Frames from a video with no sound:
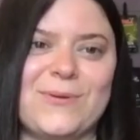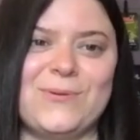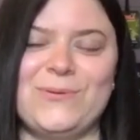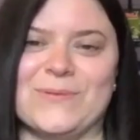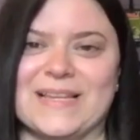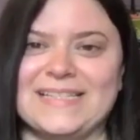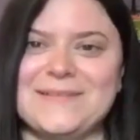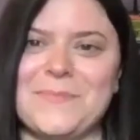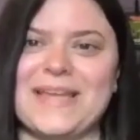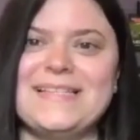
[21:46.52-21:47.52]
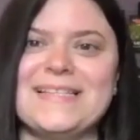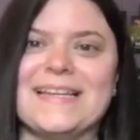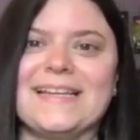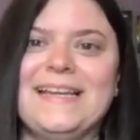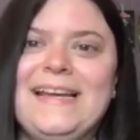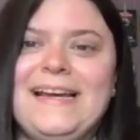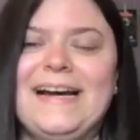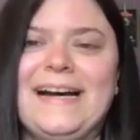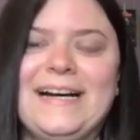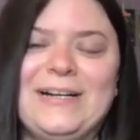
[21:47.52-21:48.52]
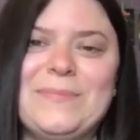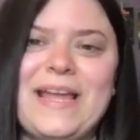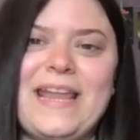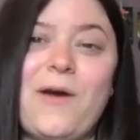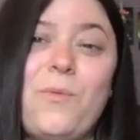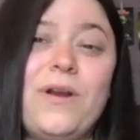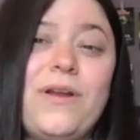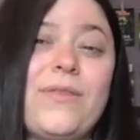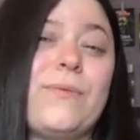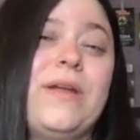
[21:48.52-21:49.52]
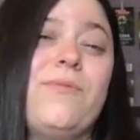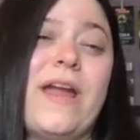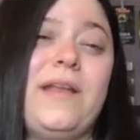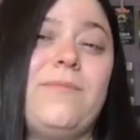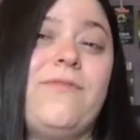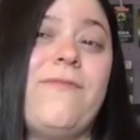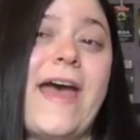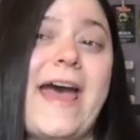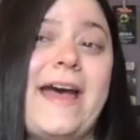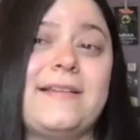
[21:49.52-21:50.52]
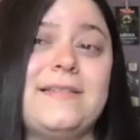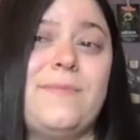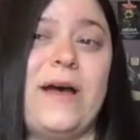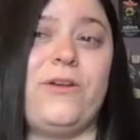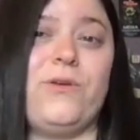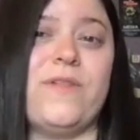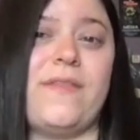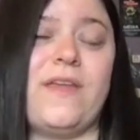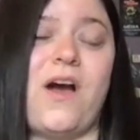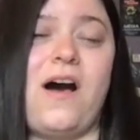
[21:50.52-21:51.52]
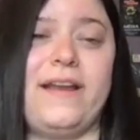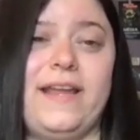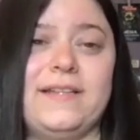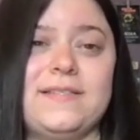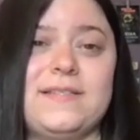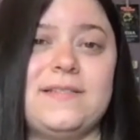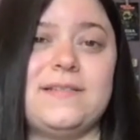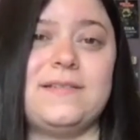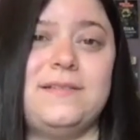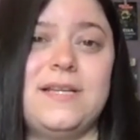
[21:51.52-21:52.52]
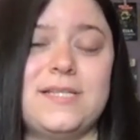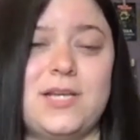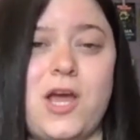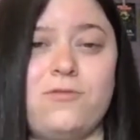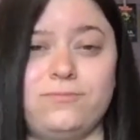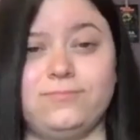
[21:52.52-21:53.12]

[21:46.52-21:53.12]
Ooh, that's amazing. Mm-hmm. And now what are three random facts about you that the audience doesn't know?